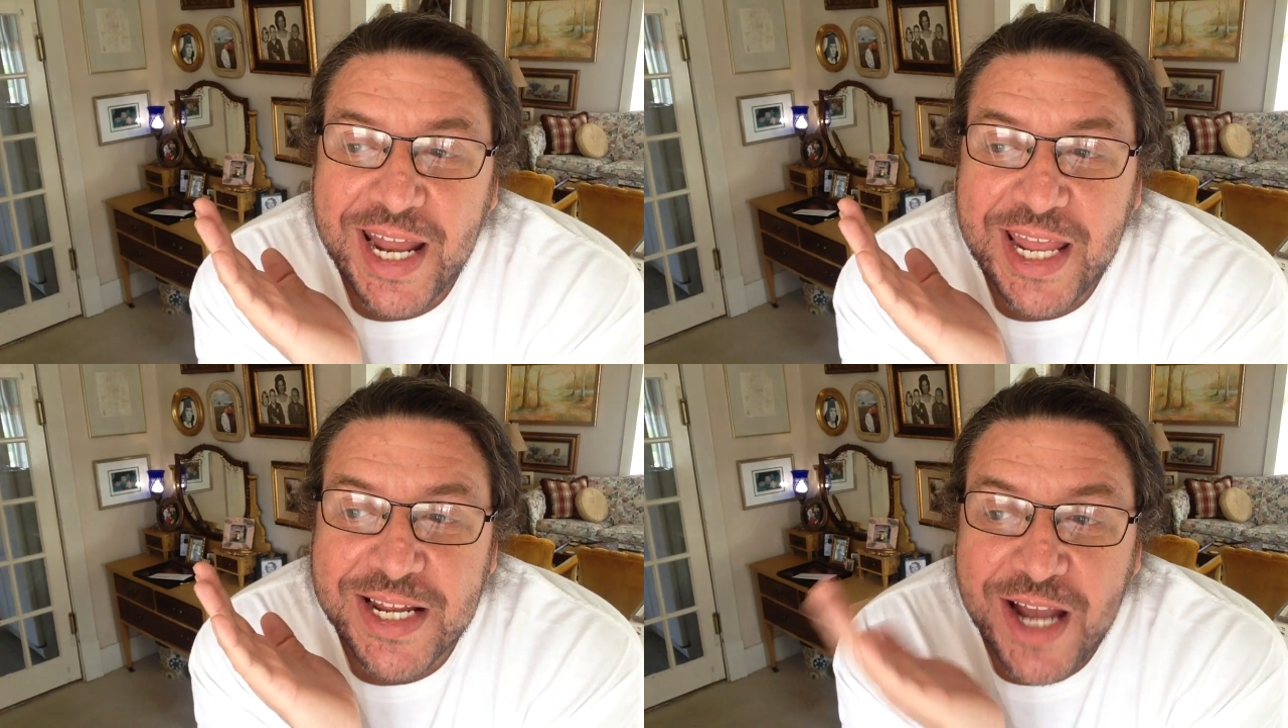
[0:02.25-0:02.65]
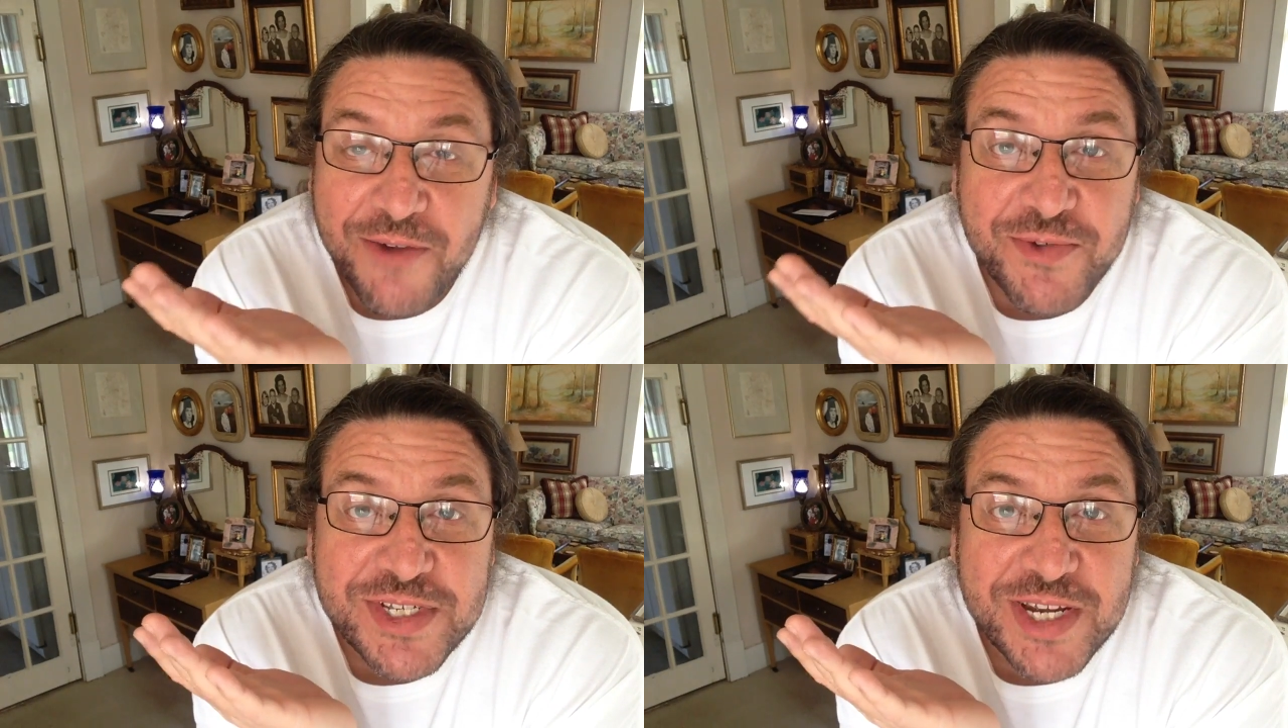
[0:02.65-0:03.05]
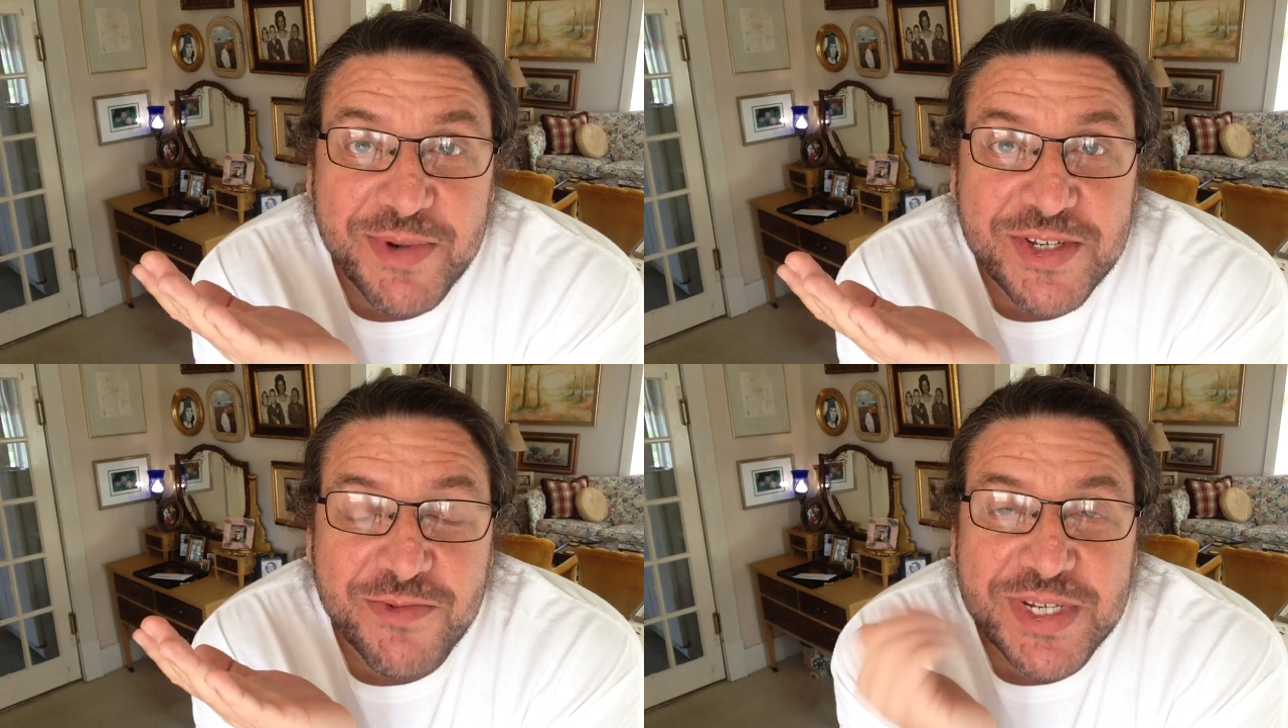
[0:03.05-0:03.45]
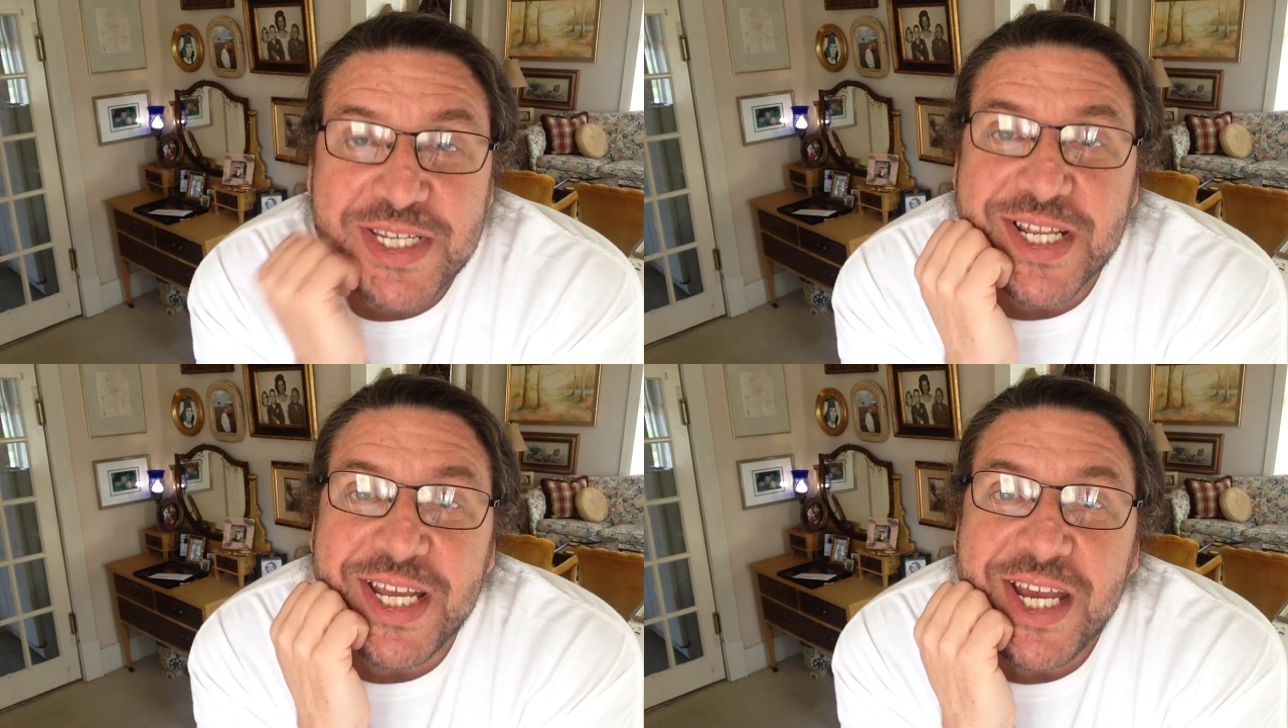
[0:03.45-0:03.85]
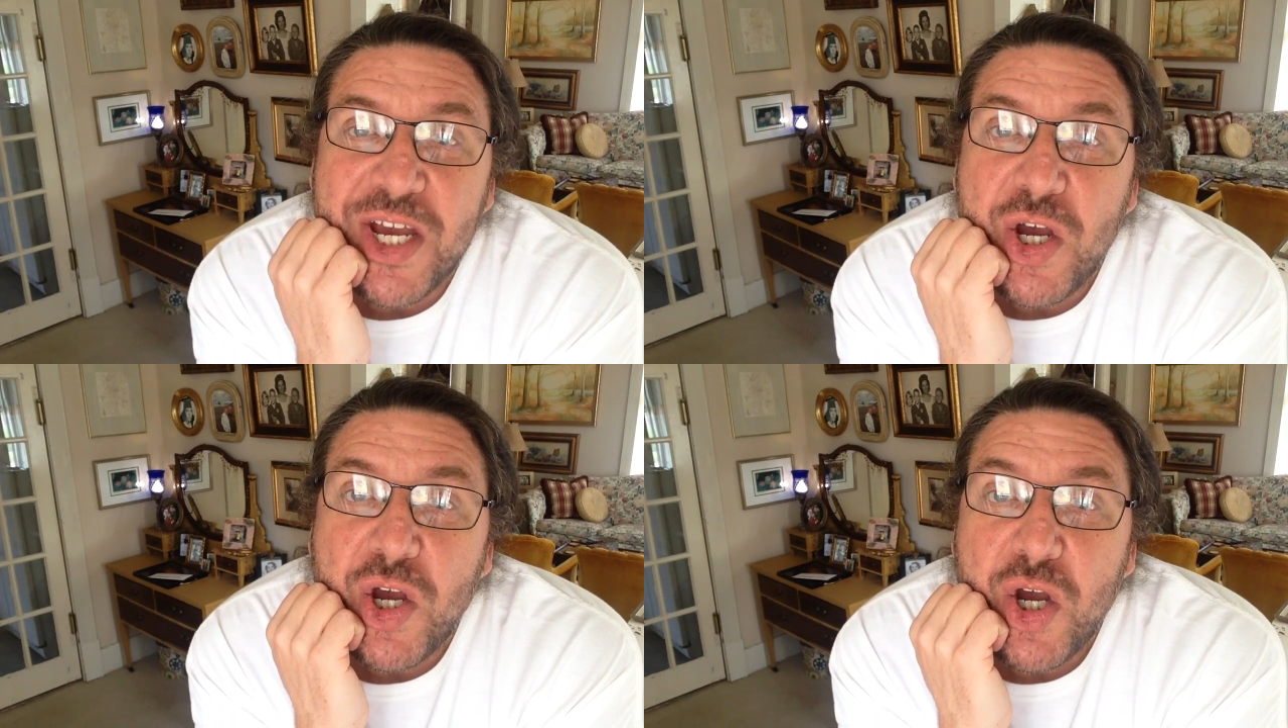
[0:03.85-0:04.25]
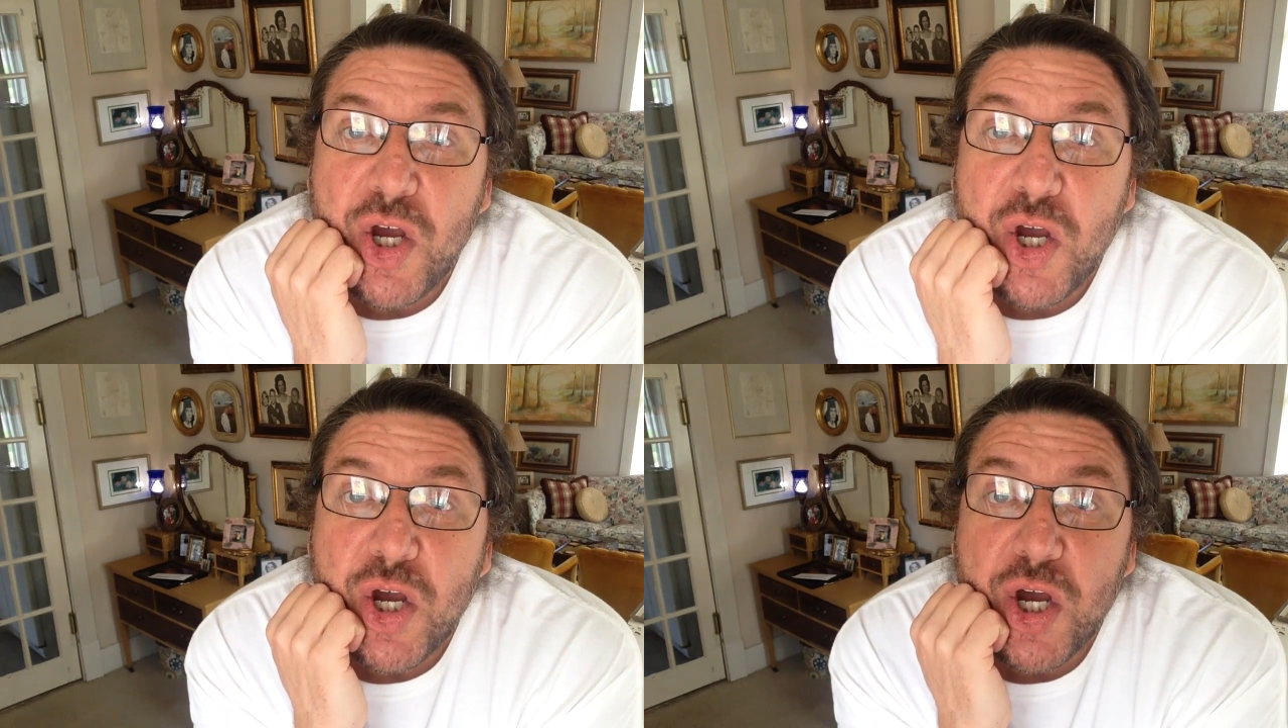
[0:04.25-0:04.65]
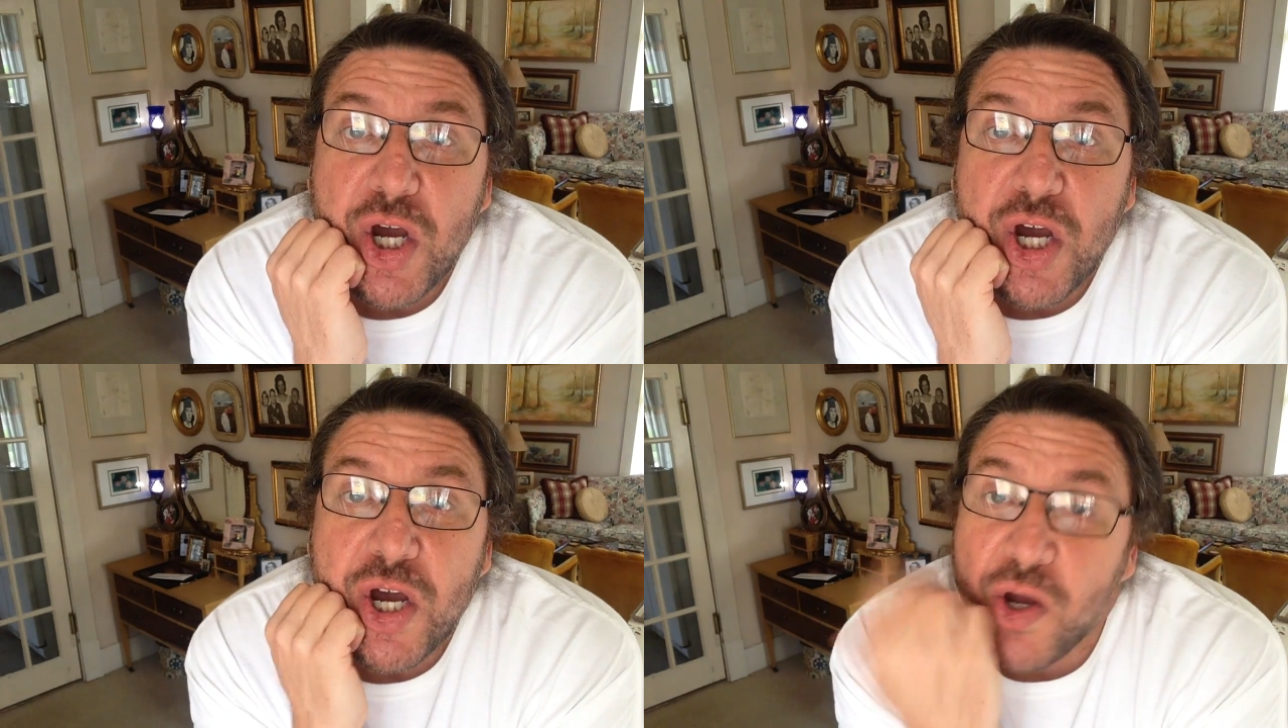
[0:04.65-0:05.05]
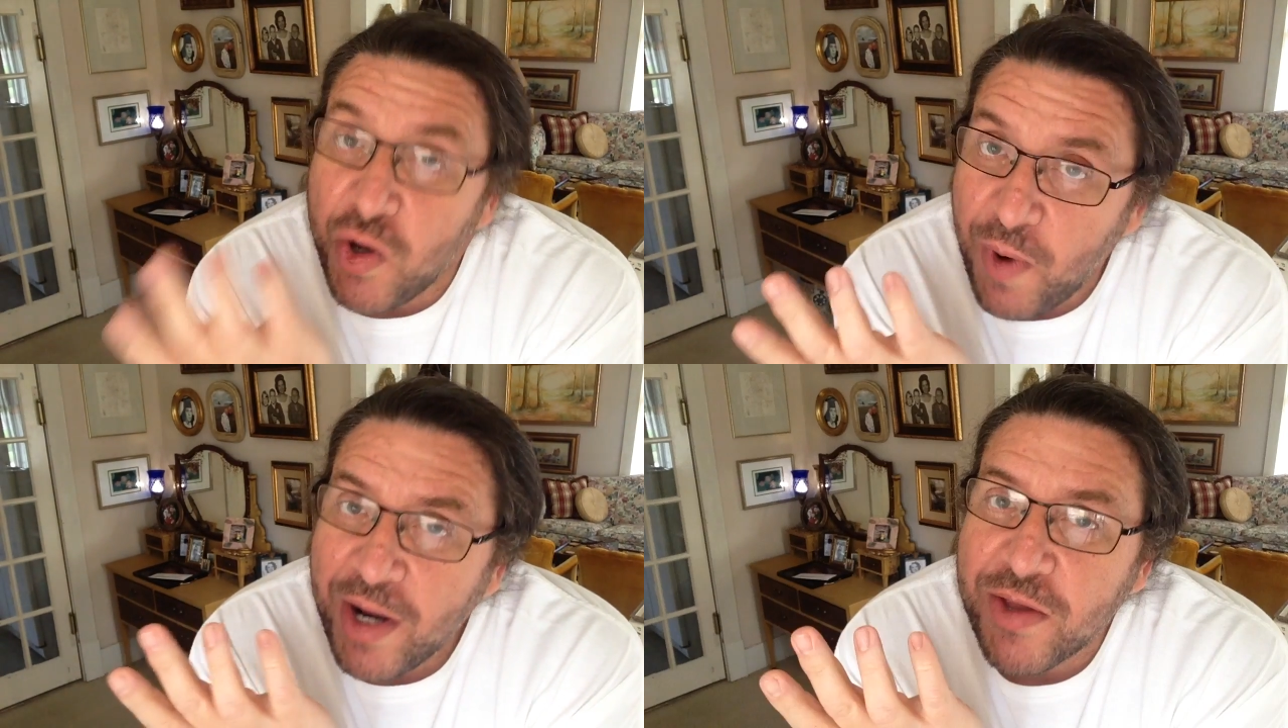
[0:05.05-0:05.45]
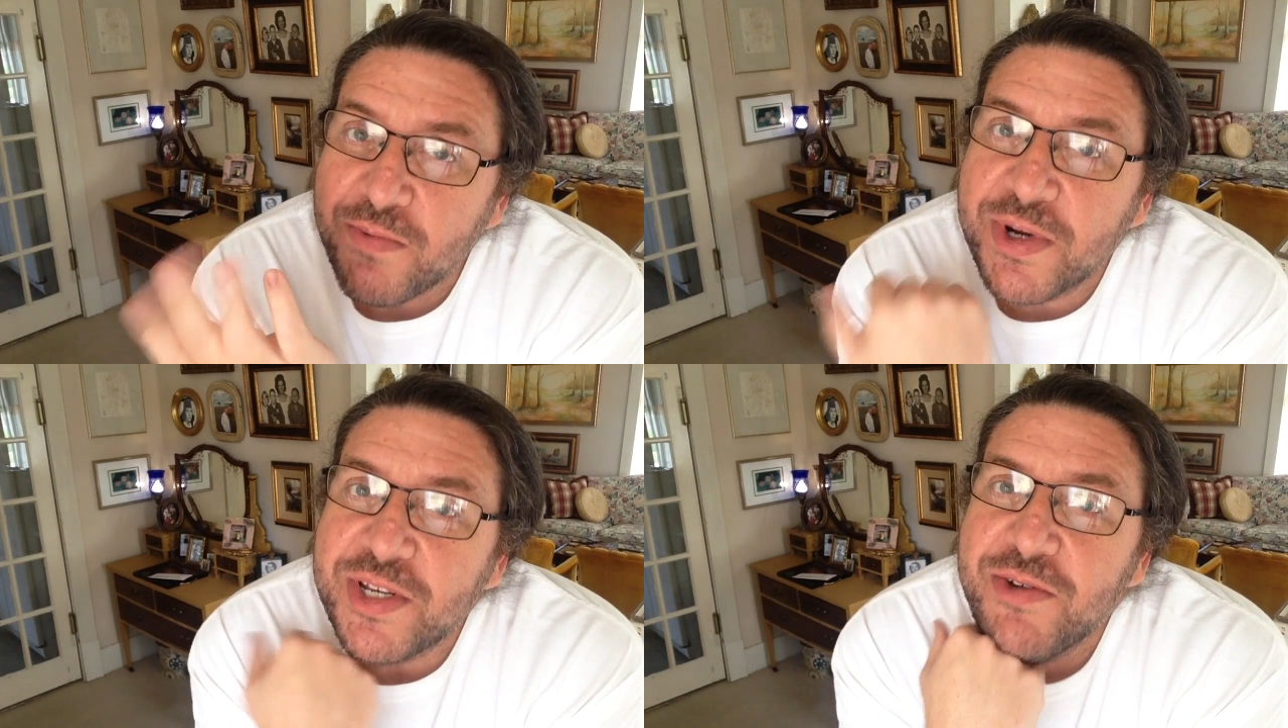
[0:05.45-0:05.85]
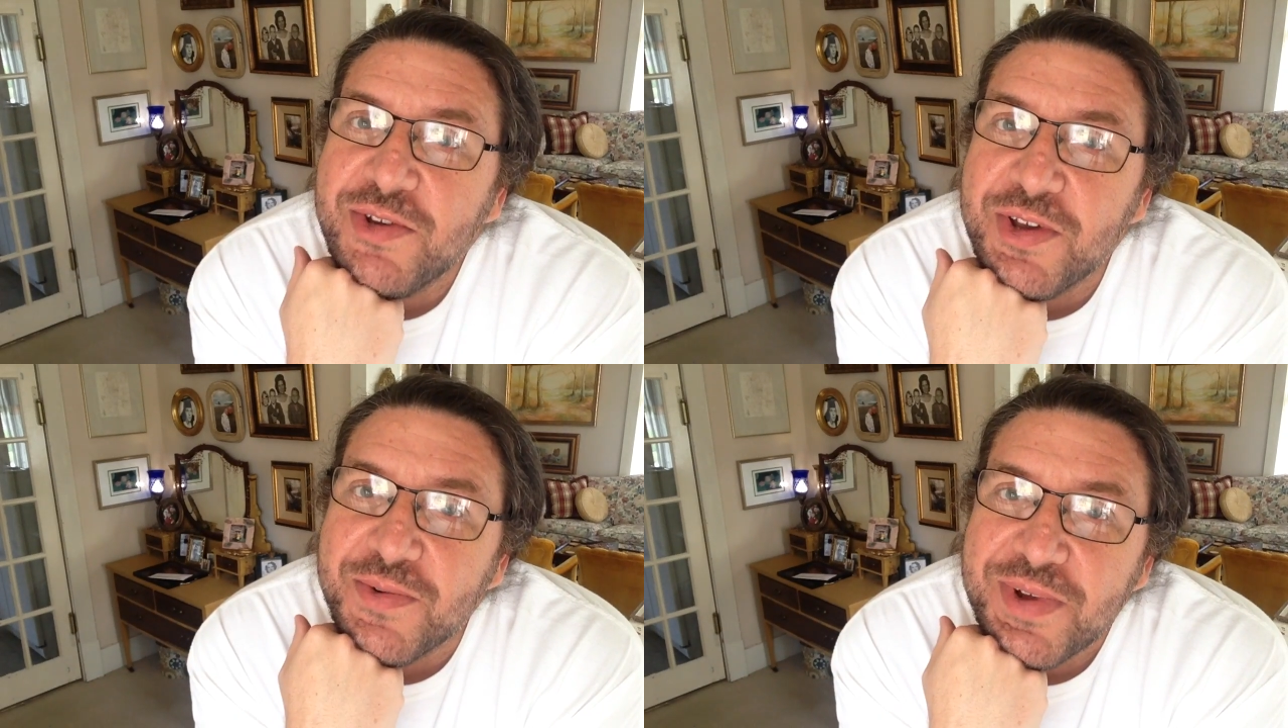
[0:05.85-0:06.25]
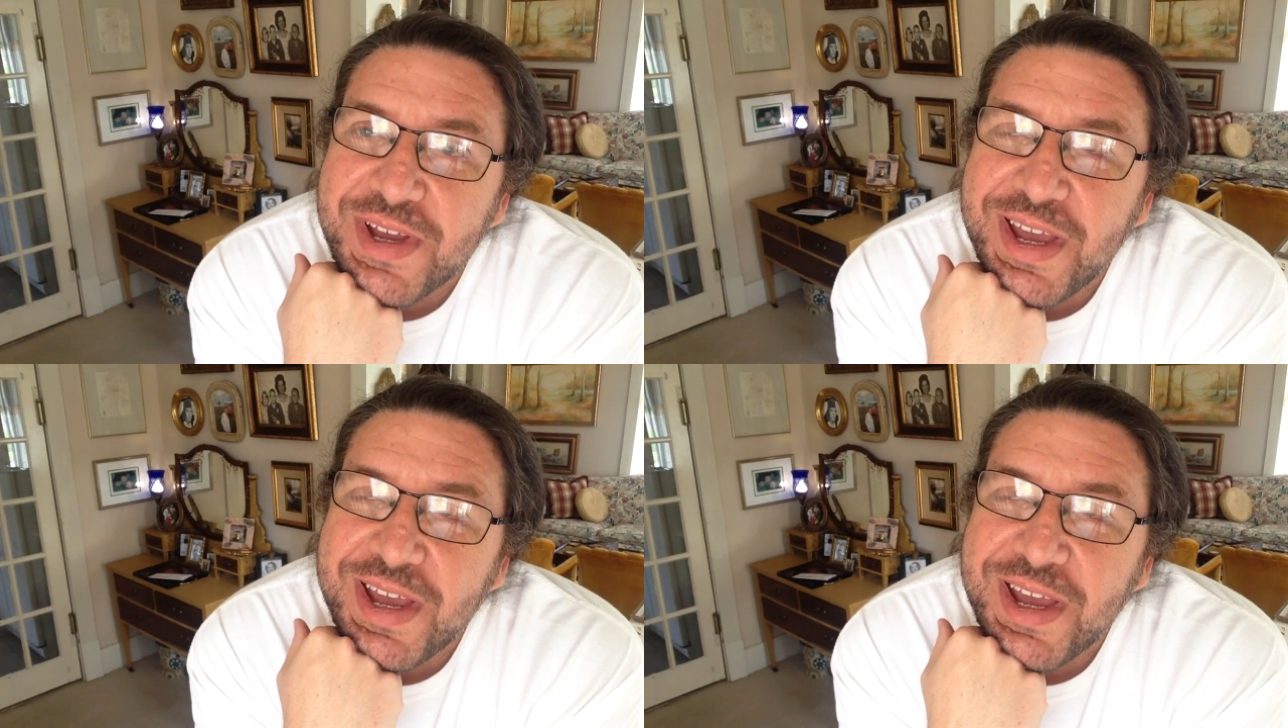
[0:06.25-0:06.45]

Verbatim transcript: a conference I went to recently, uh, Who are you? What do you do?